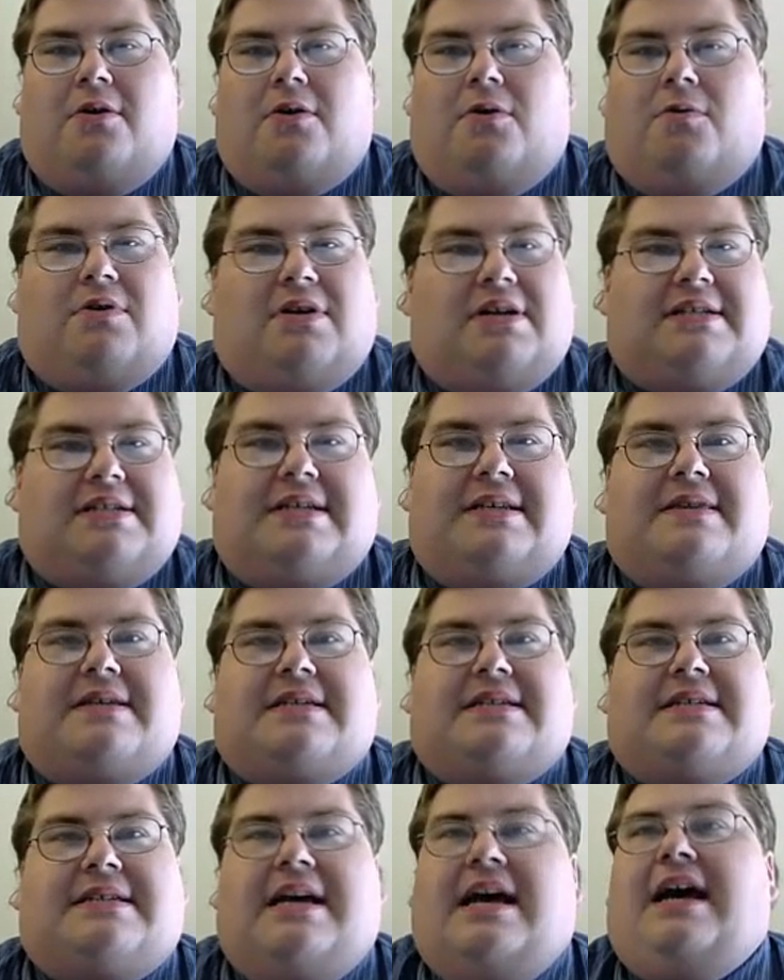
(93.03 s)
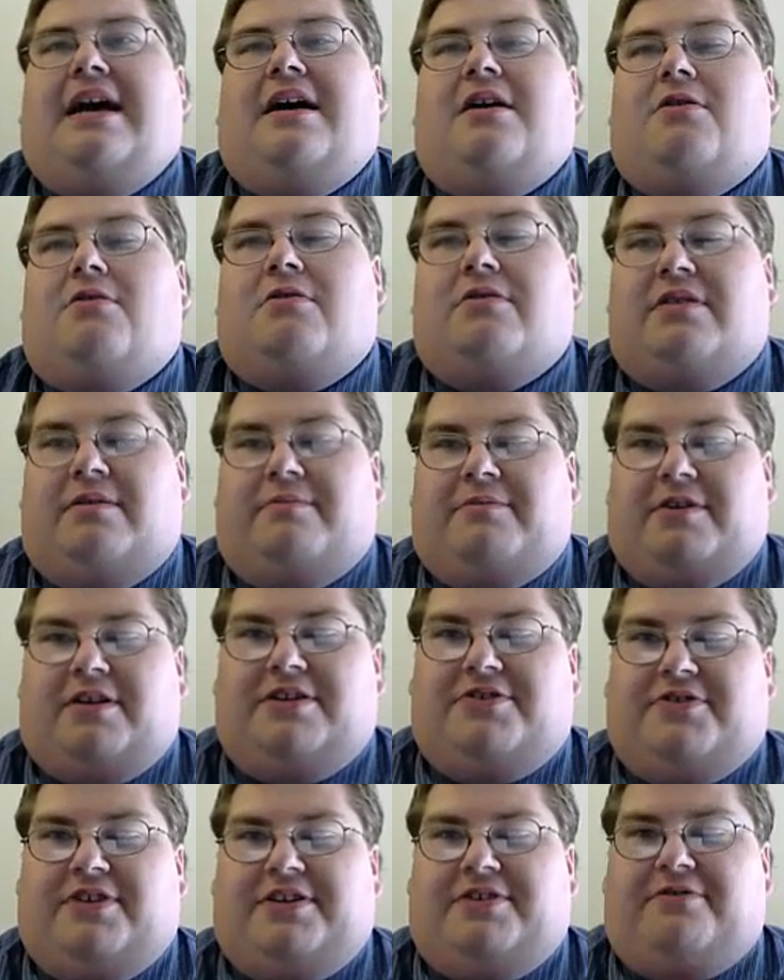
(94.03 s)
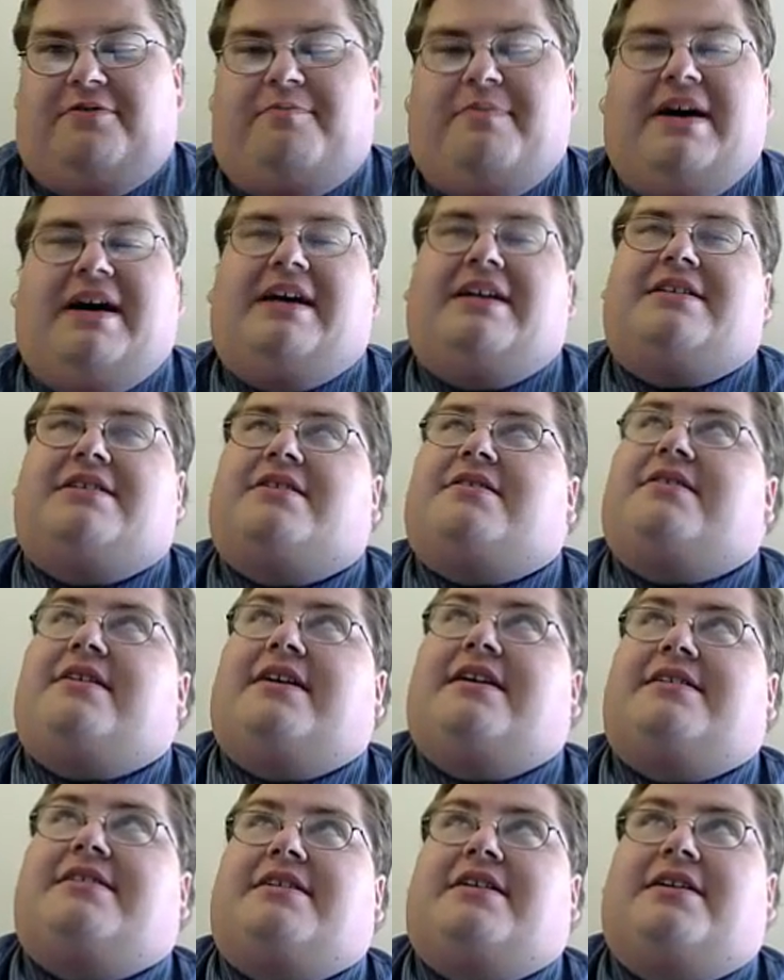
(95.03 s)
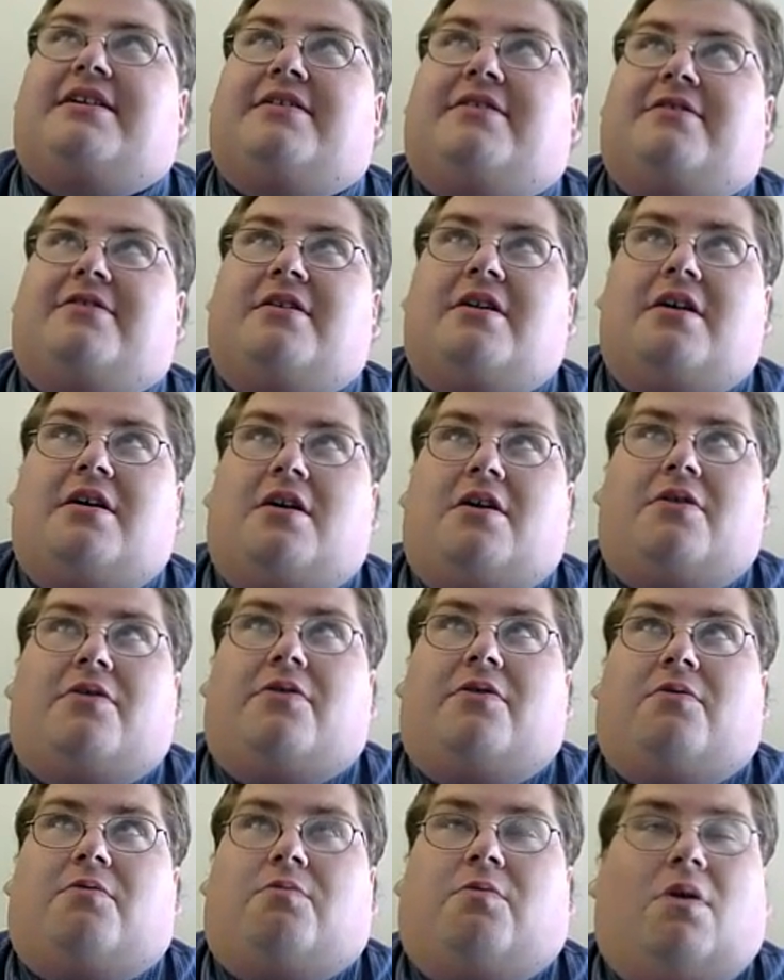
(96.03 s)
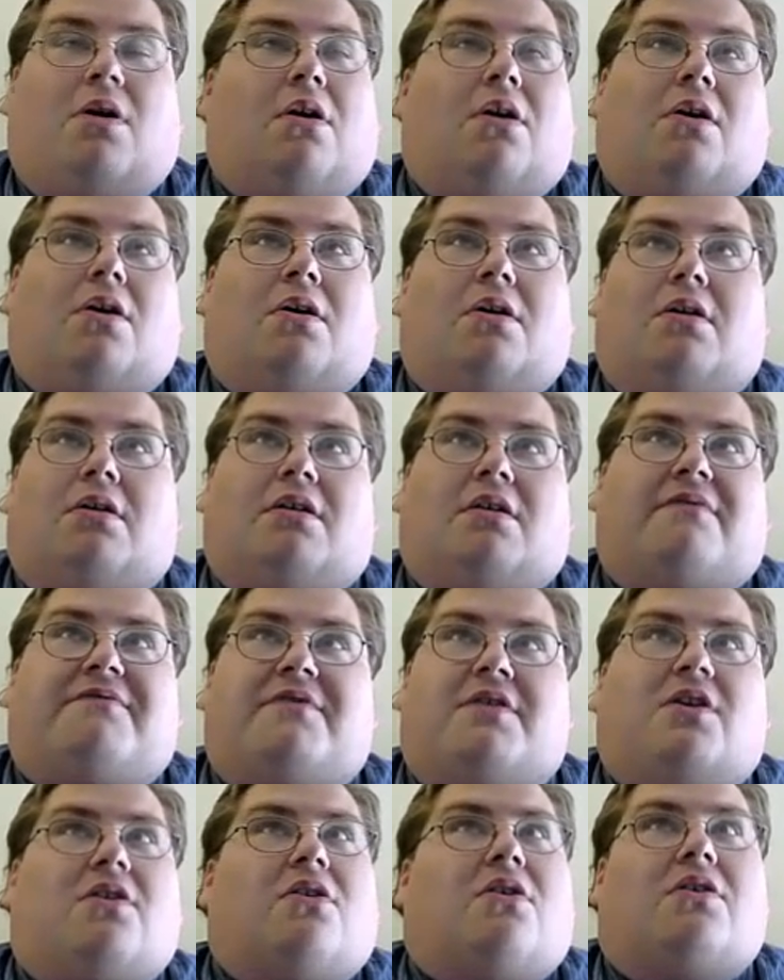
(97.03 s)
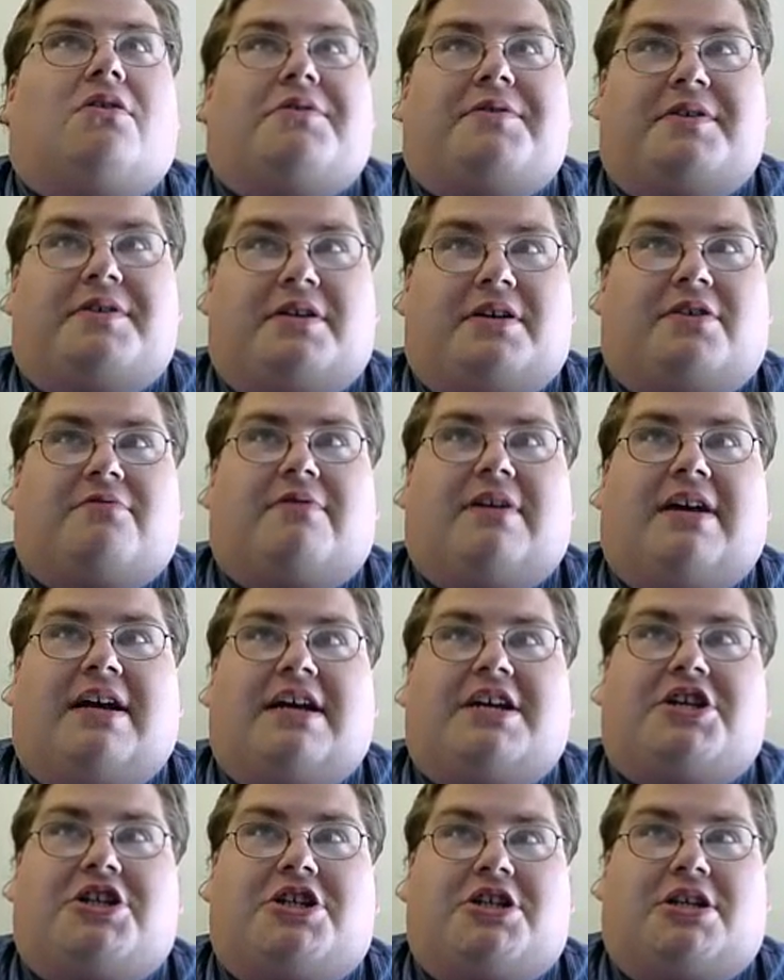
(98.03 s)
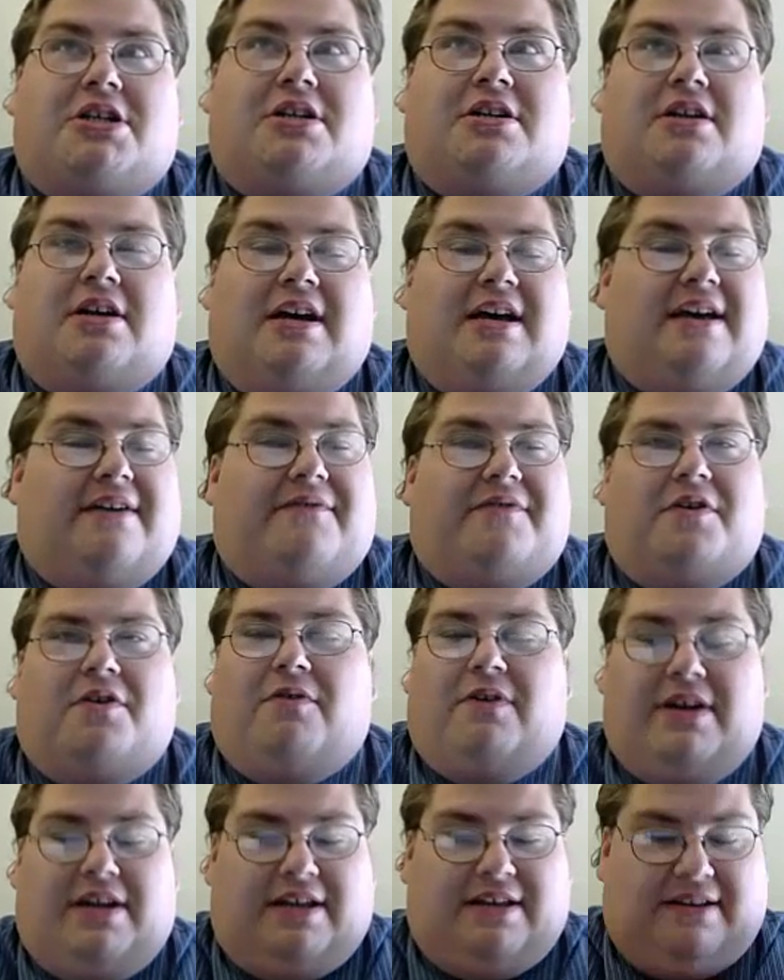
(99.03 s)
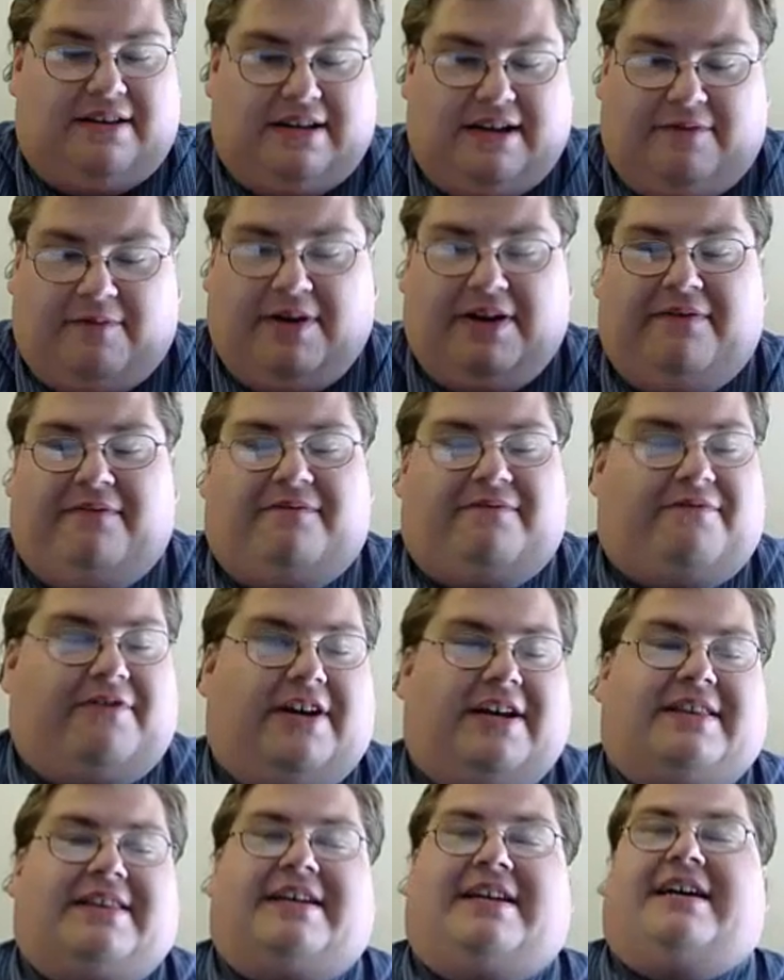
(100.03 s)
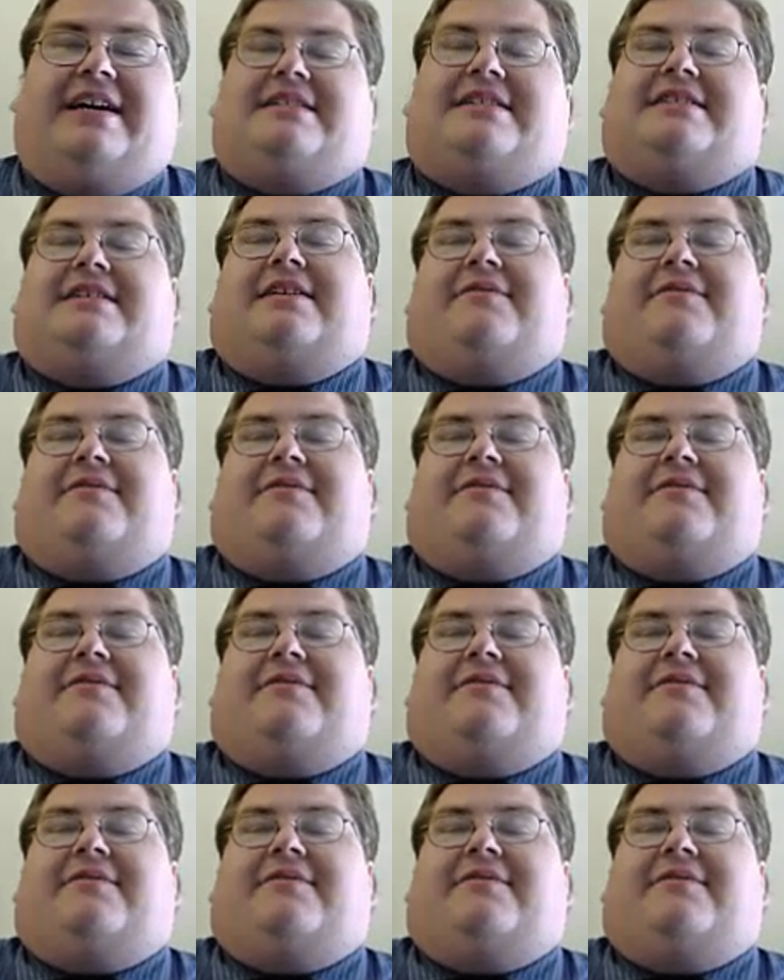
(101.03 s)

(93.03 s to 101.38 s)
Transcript: Whereas in the South, and I'm going to try to do a bad Southern accent here, the War of Northern Aggression. I have no idea. Never mind. Forget that accent.